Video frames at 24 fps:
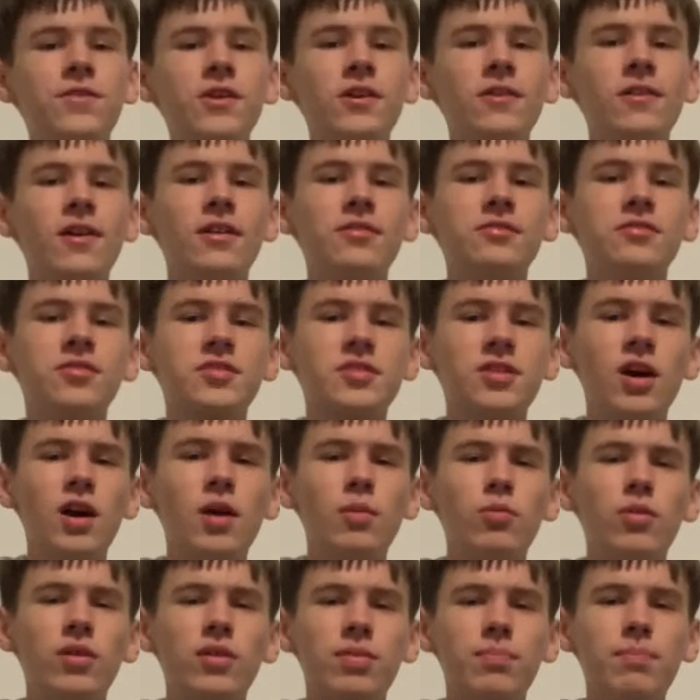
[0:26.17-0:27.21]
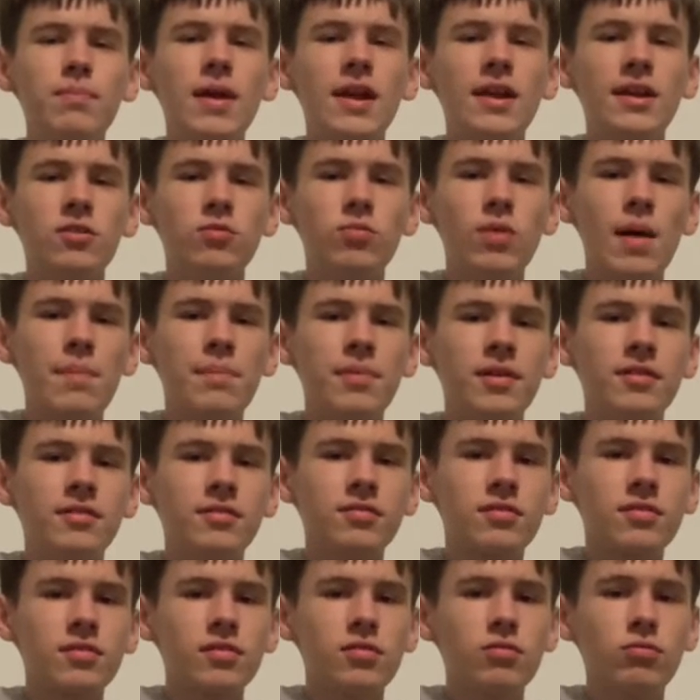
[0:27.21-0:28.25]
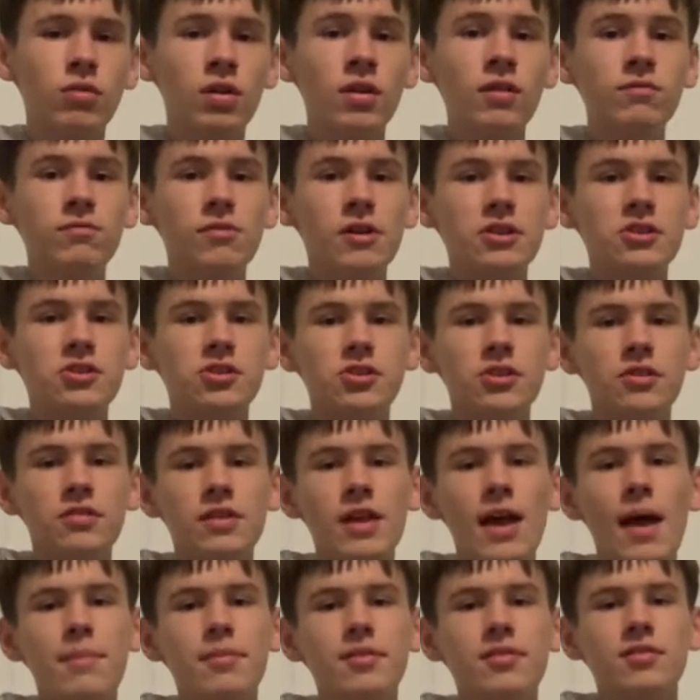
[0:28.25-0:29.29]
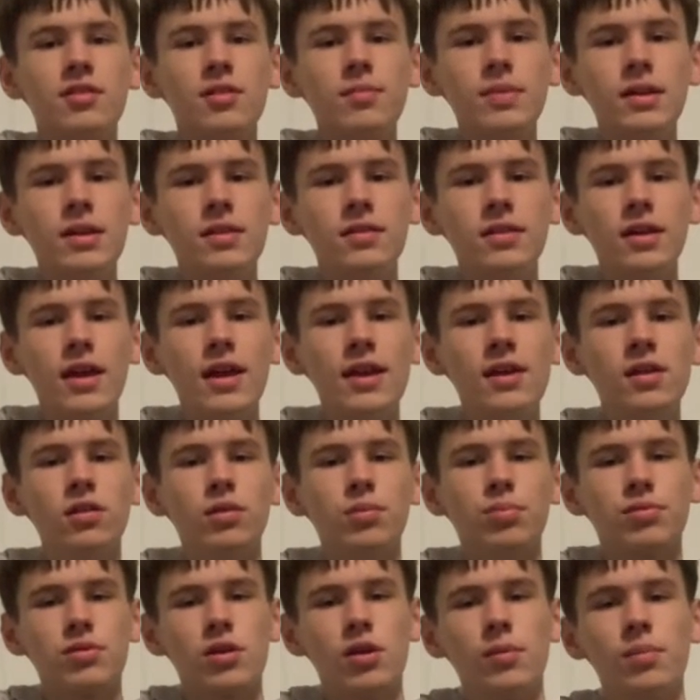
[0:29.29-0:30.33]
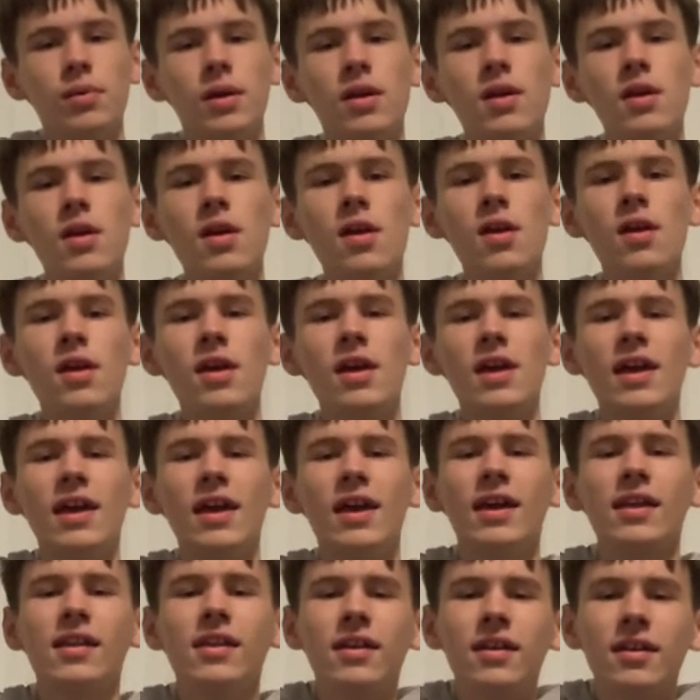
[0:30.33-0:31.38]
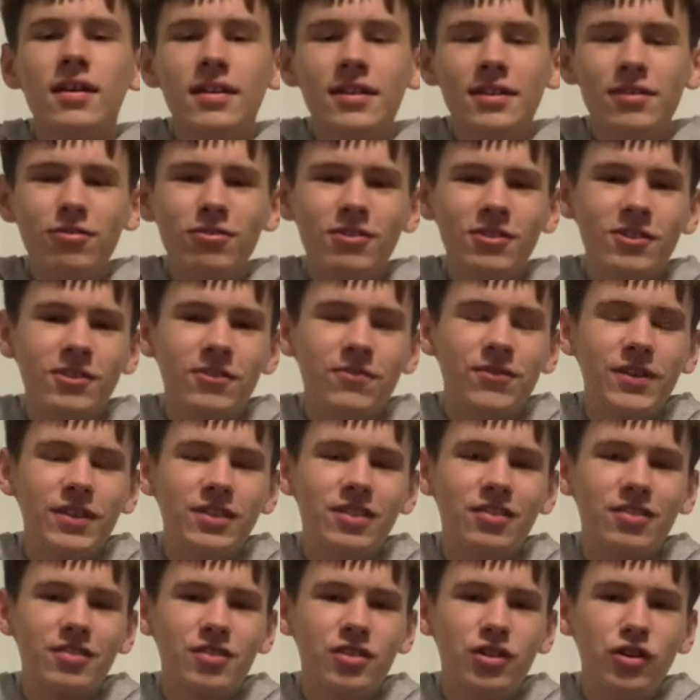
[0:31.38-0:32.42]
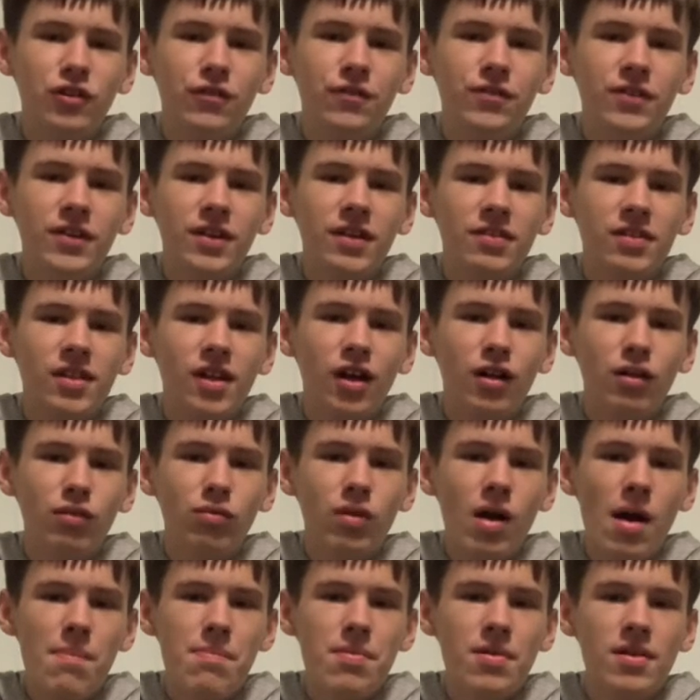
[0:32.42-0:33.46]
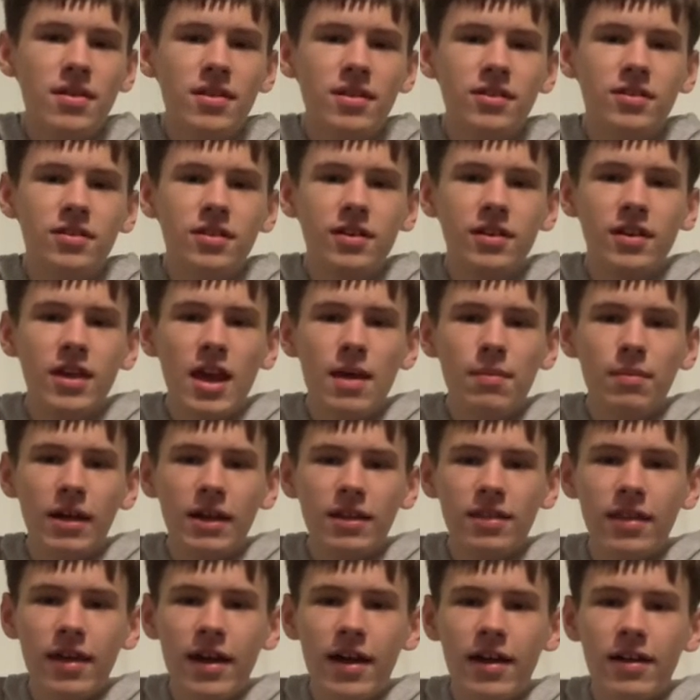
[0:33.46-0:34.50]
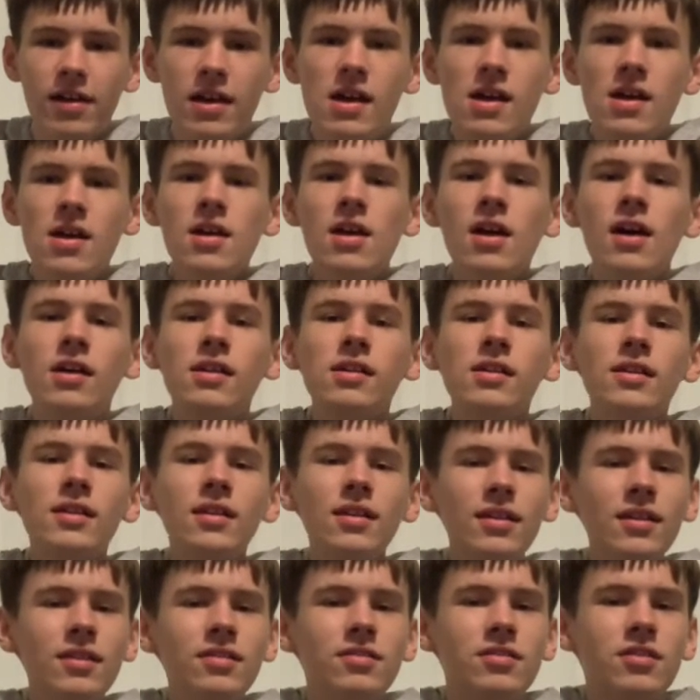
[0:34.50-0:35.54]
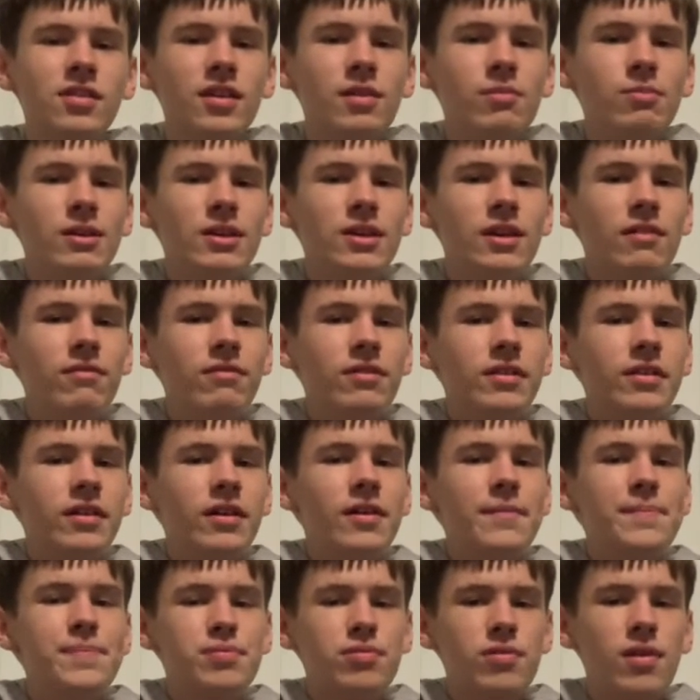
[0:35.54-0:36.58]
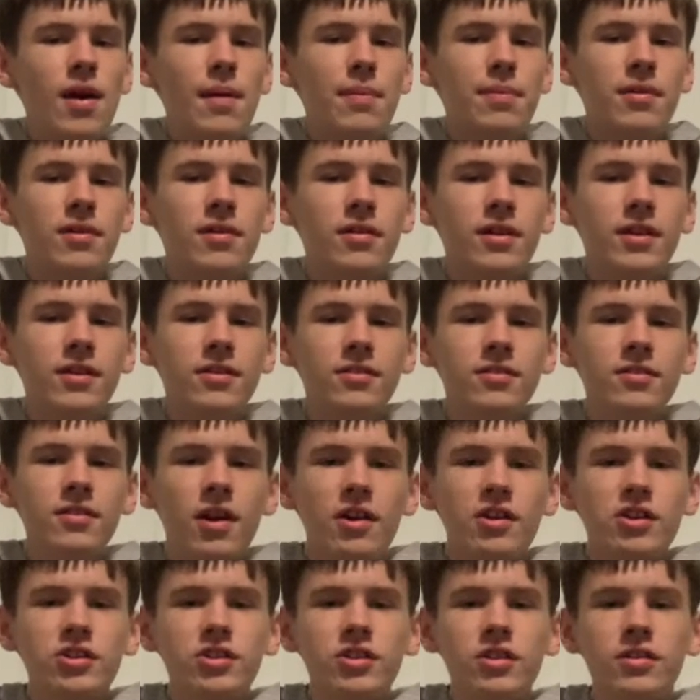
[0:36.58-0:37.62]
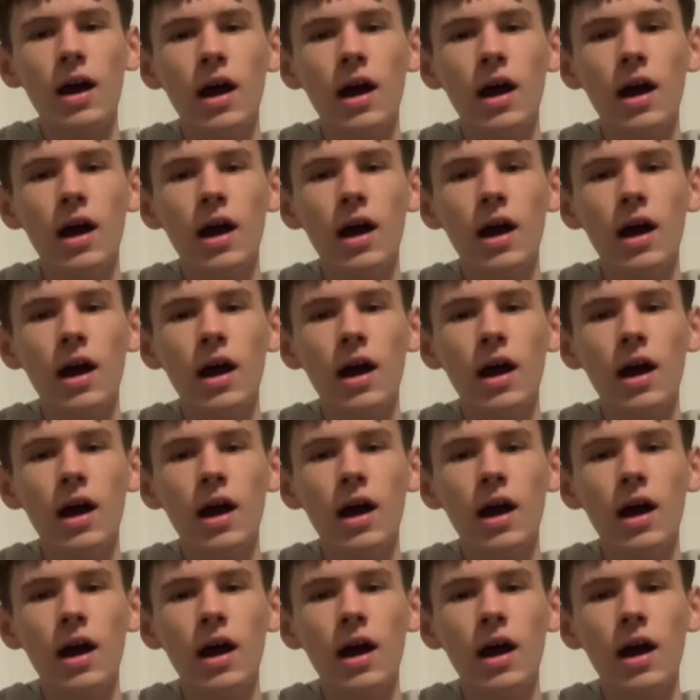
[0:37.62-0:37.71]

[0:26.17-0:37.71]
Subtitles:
Furons come with many weapons, one of which just happens to be the Anal Probe. And in order to fit this goofy as hell weapon into a game like that, it needs to be given a proper introduction.